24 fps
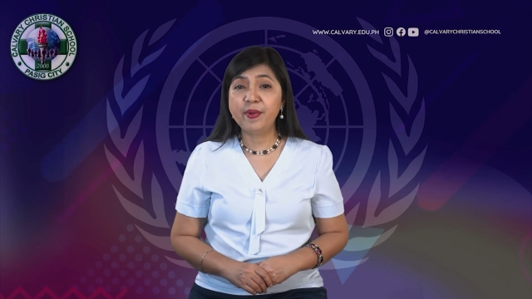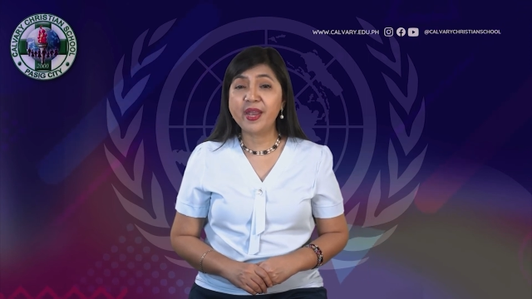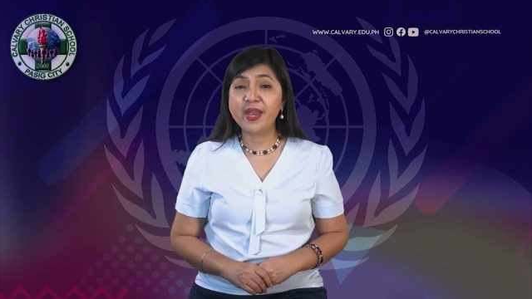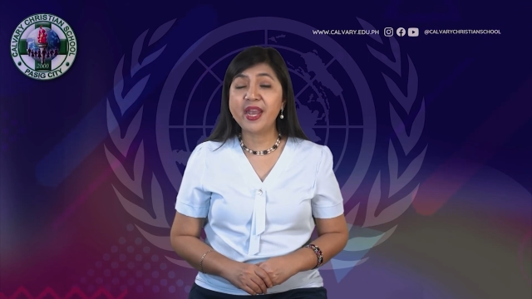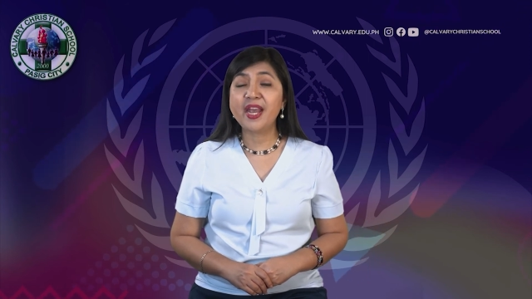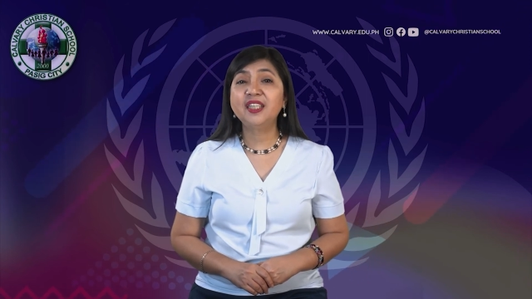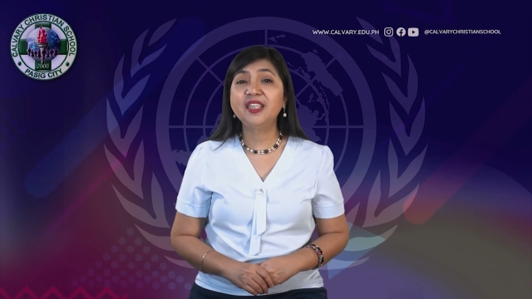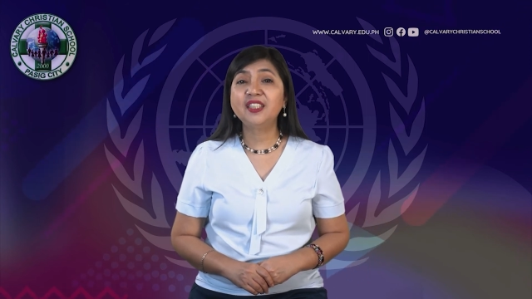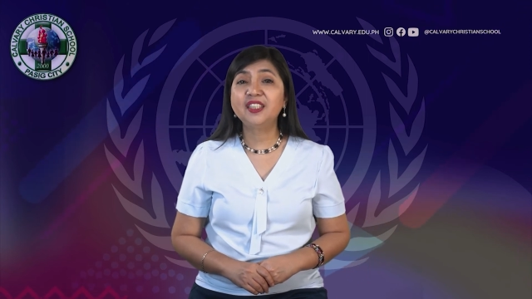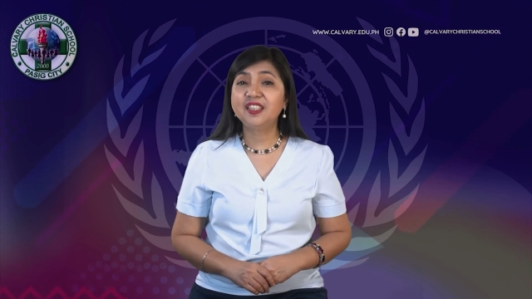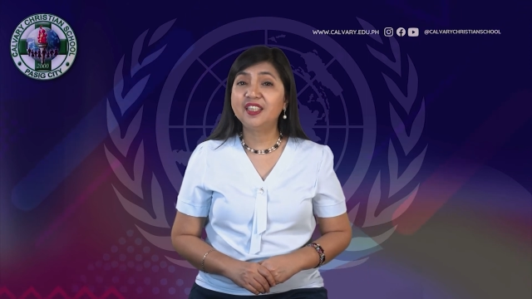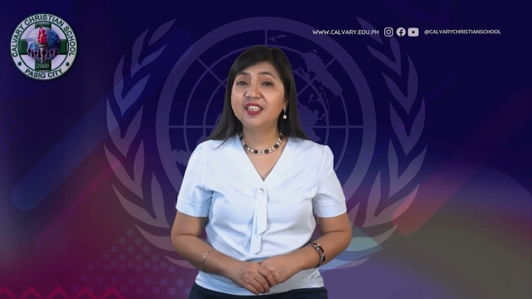
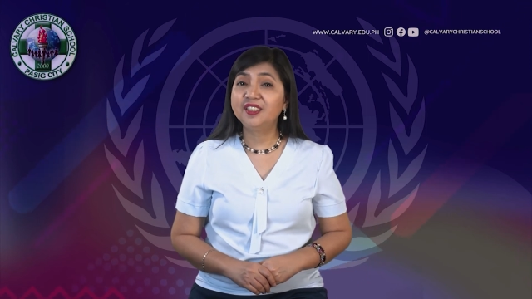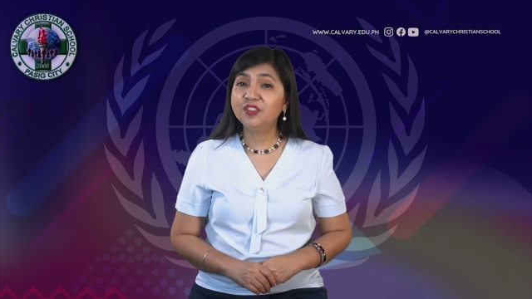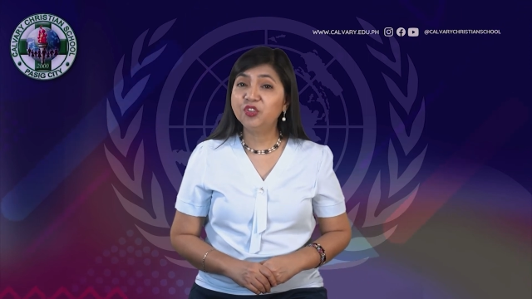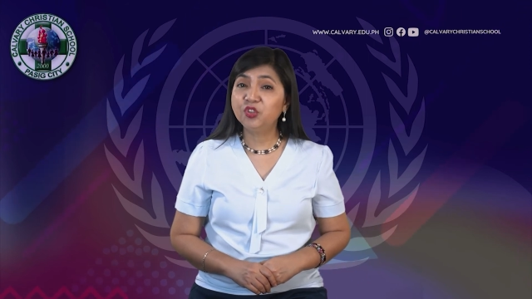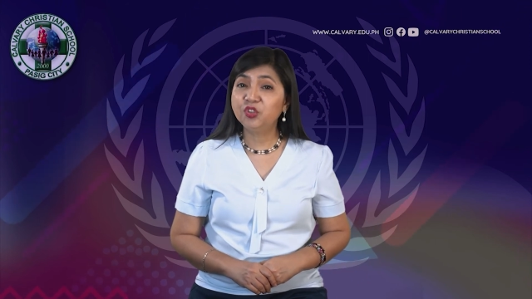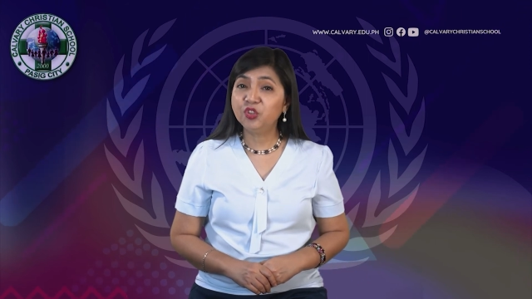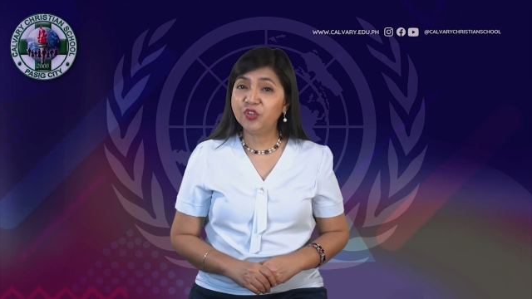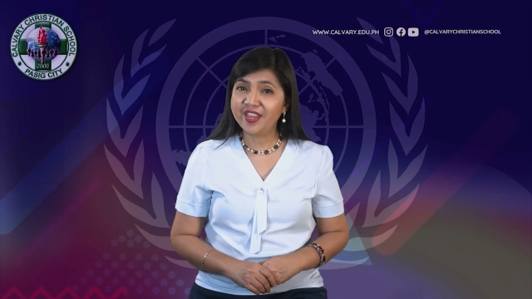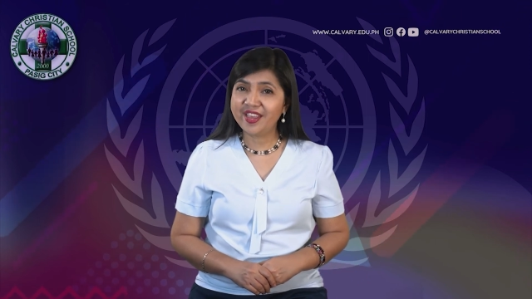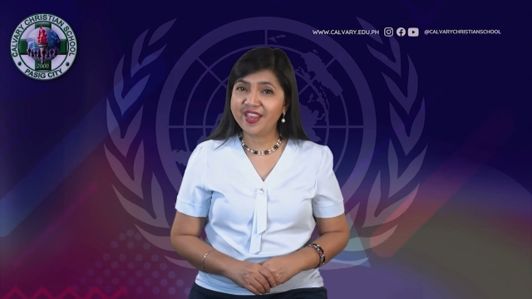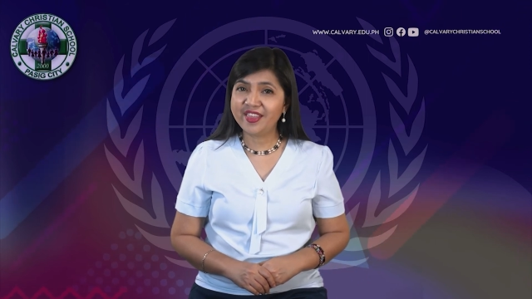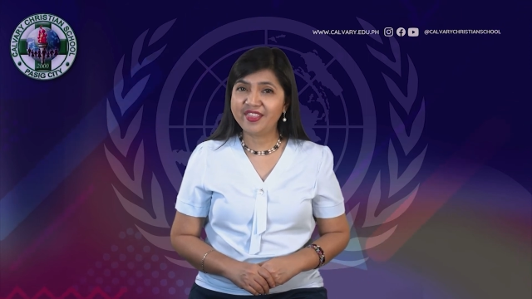back
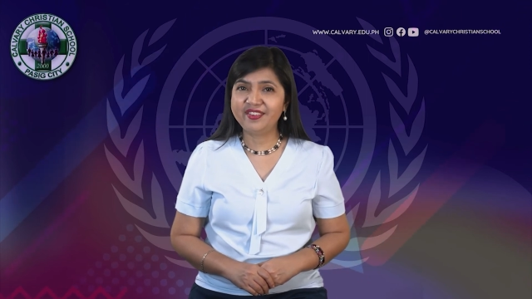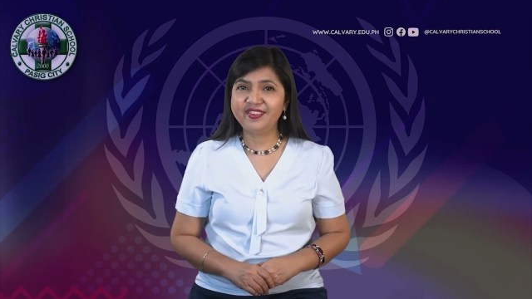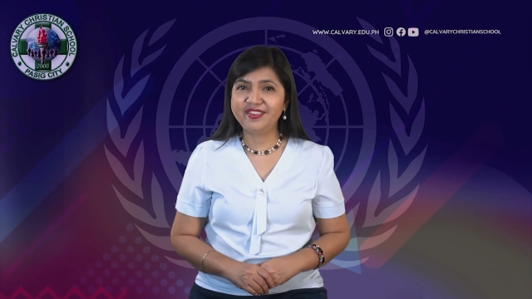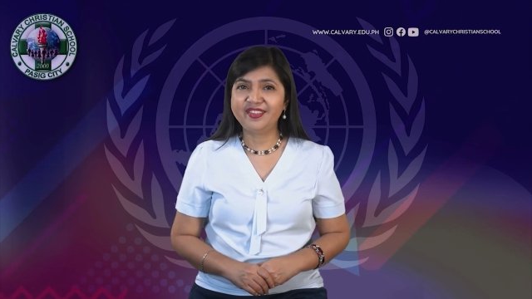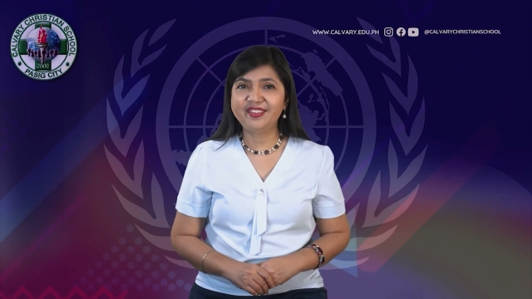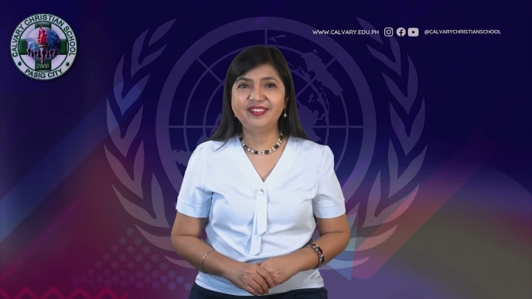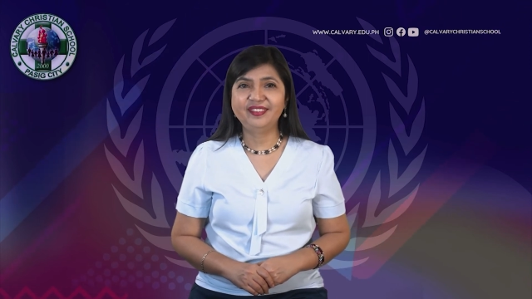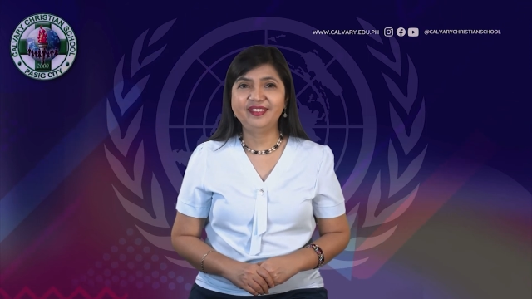together.